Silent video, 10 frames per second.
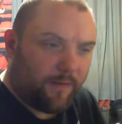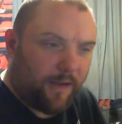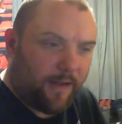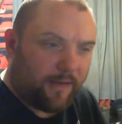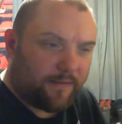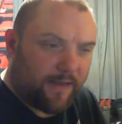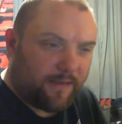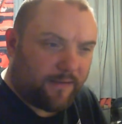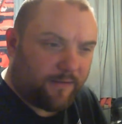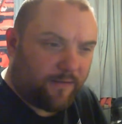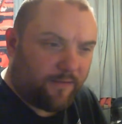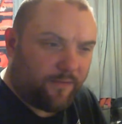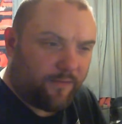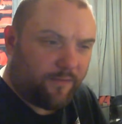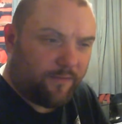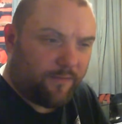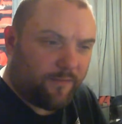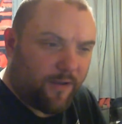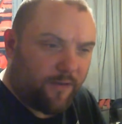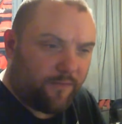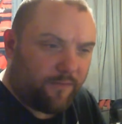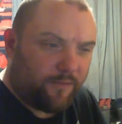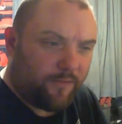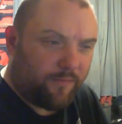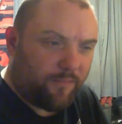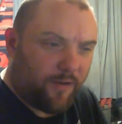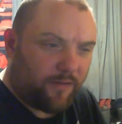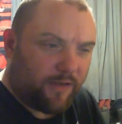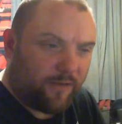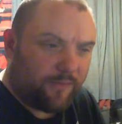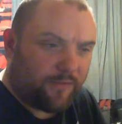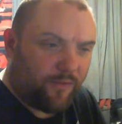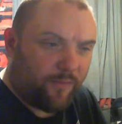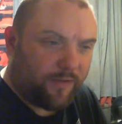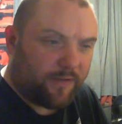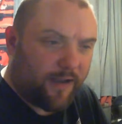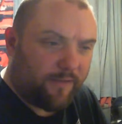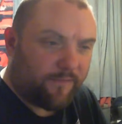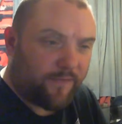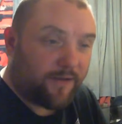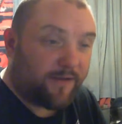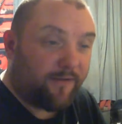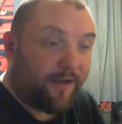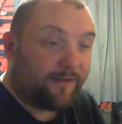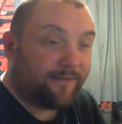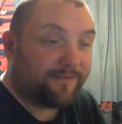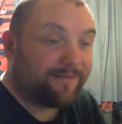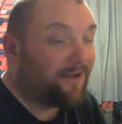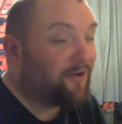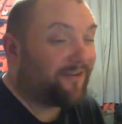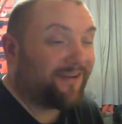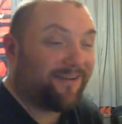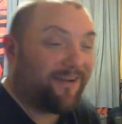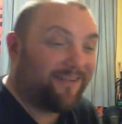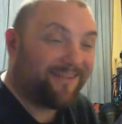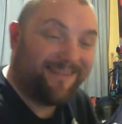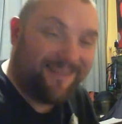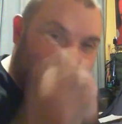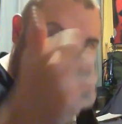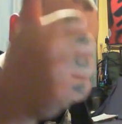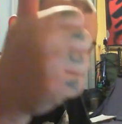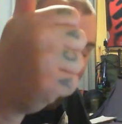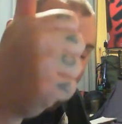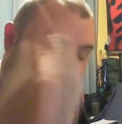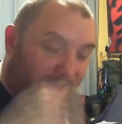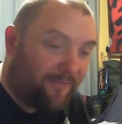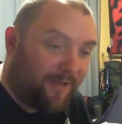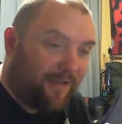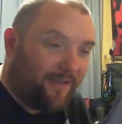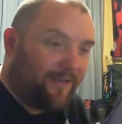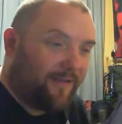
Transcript: Alex Saint said, do you know you can buy a genuine scorpion tank for 30 grand? No, I did not. Daniel, right, mate?